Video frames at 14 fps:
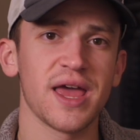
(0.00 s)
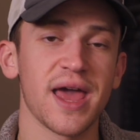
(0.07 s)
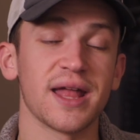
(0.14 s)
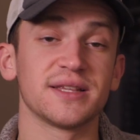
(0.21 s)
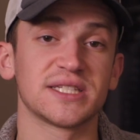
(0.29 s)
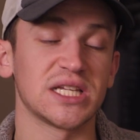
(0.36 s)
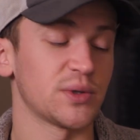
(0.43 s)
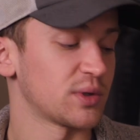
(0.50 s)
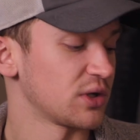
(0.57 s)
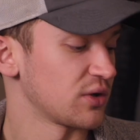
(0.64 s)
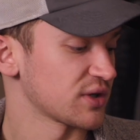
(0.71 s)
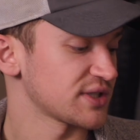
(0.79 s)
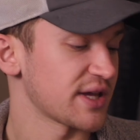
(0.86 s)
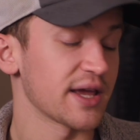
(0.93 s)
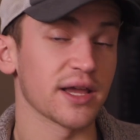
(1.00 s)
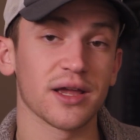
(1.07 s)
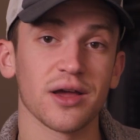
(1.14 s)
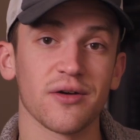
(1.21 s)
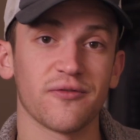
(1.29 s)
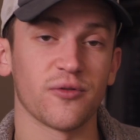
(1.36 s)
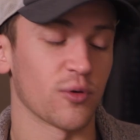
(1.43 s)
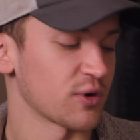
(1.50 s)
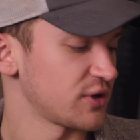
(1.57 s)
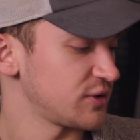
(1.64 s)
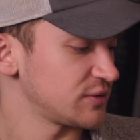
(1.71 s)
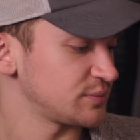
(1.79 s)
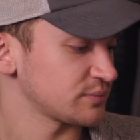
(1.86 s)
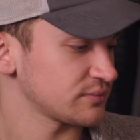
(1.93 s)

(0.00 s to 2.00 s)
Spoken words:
and see what it looks like for you.